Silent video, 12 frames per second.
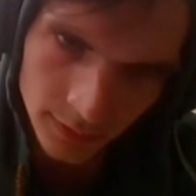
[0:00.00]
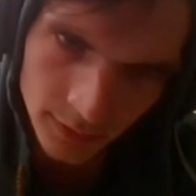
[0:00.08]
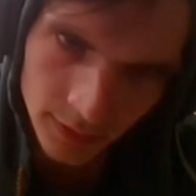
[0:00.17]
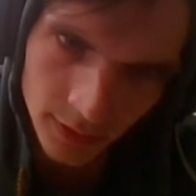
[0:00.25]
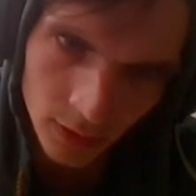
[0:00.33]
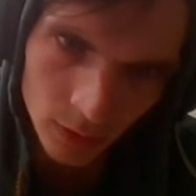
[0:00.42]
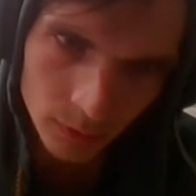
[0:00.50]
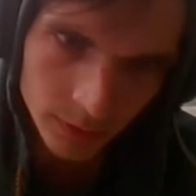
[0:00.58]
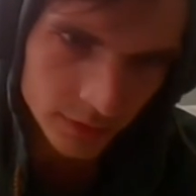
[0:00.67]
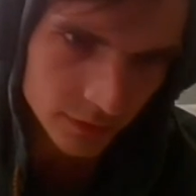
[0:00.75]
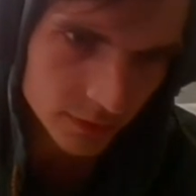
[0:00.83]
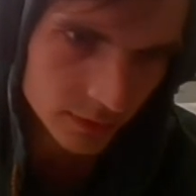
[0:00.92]
They
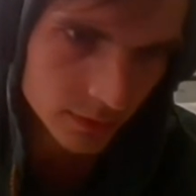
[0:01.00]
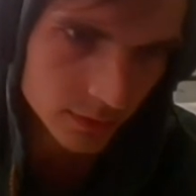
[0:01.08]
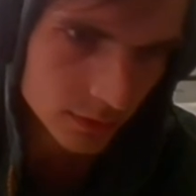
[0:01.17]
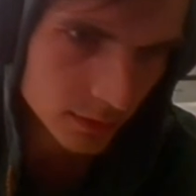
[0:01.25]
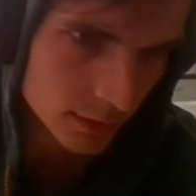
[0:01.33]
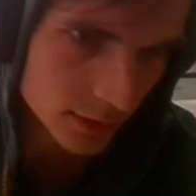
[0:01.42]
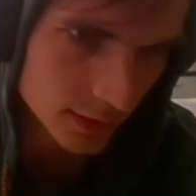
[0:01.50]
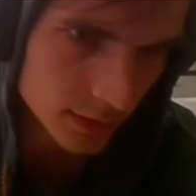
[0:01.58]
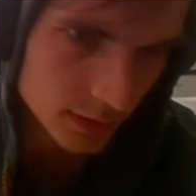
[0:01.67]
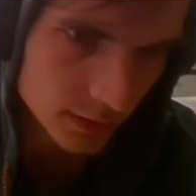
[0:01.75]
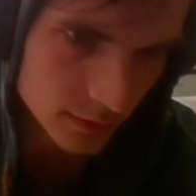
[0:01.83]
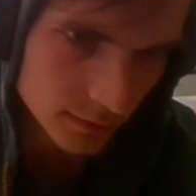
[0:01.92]
always like
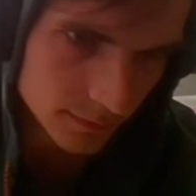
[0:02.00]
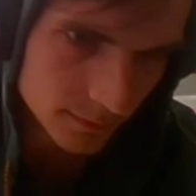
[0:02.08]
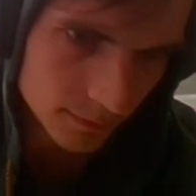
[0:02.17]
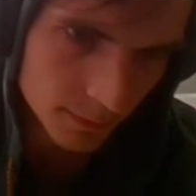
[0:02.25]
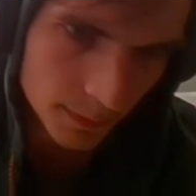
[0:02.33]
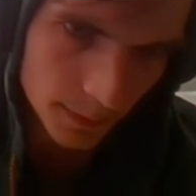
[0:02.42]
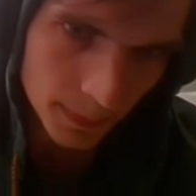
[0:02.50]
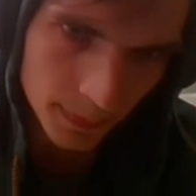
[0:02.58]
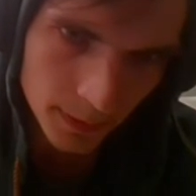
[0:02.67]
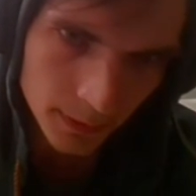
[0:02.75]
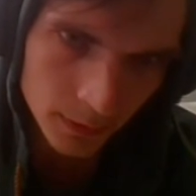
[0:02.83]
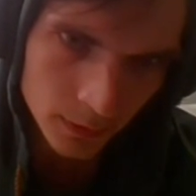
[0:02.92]

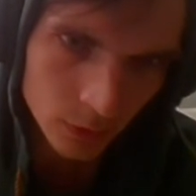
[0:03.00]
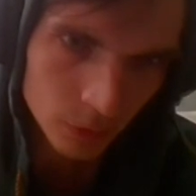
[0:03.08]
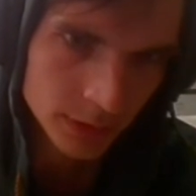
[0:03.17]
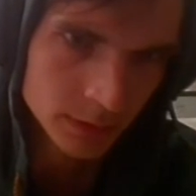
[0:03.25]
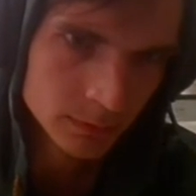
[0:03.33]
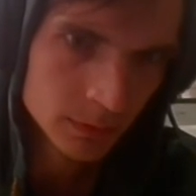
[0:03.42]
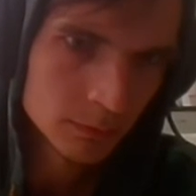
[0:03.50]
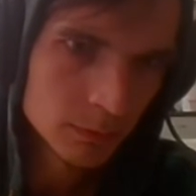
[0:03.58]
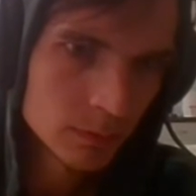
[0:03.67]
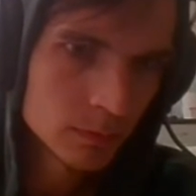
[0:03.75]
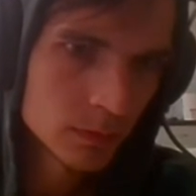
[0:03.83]
go in and